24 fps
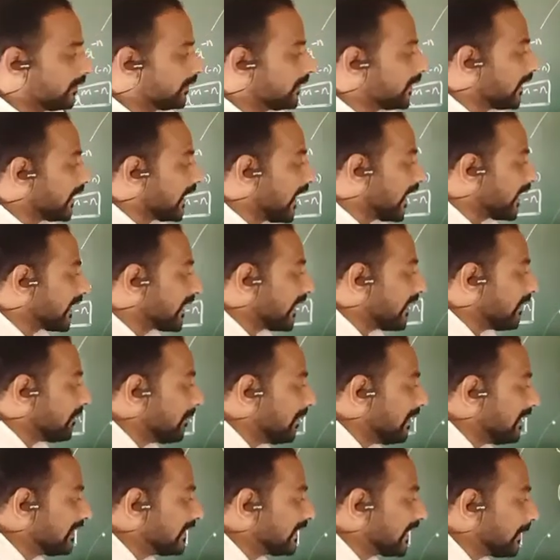then I can
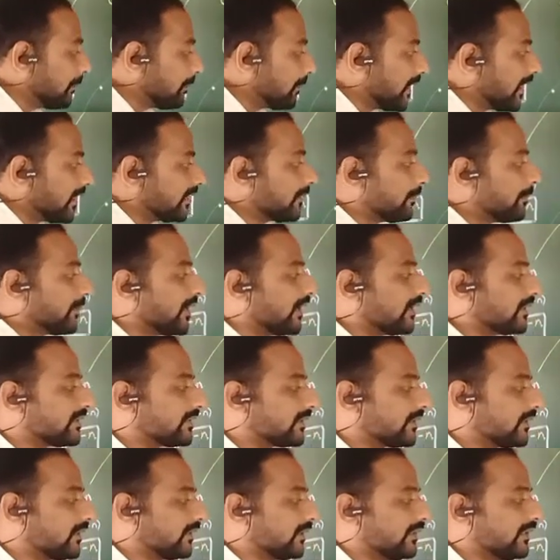multiply the
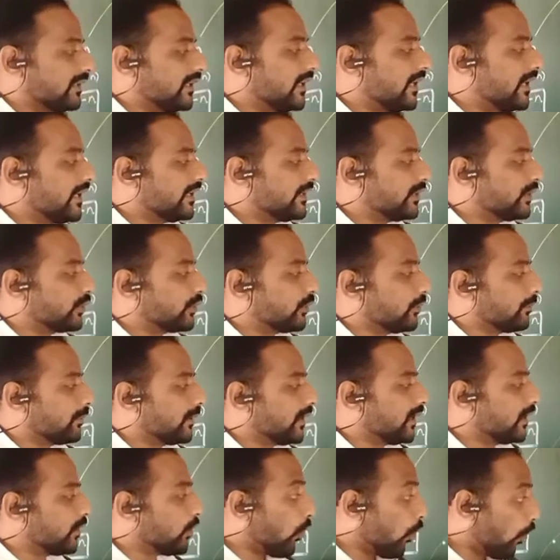base a into
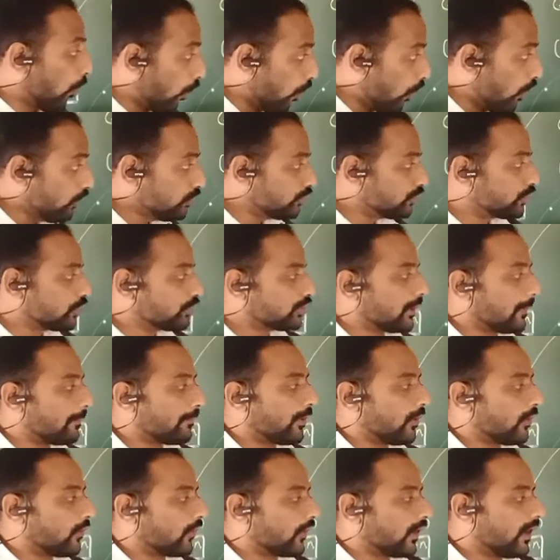b whole to the
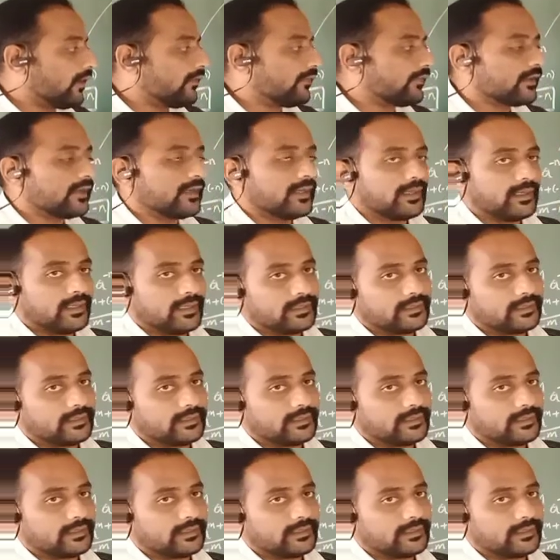power of.